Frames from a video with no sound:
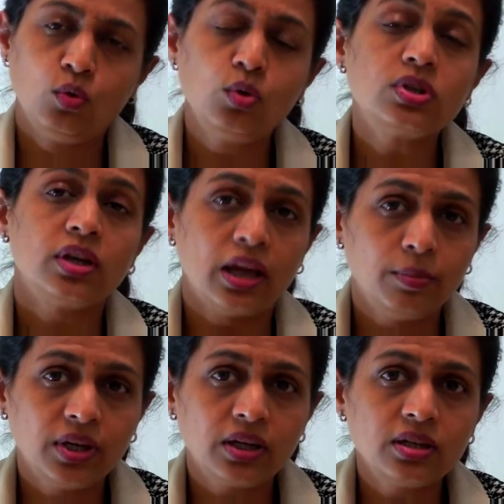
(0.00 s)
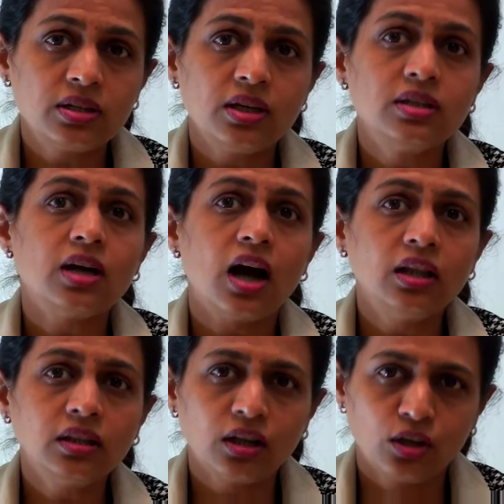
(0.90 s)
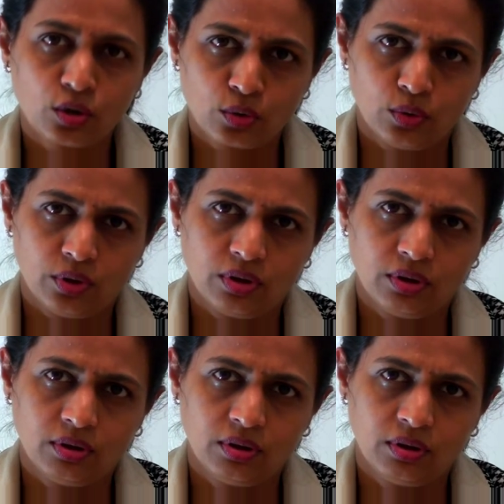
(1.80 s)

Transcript: whose diabetes is uncontrolled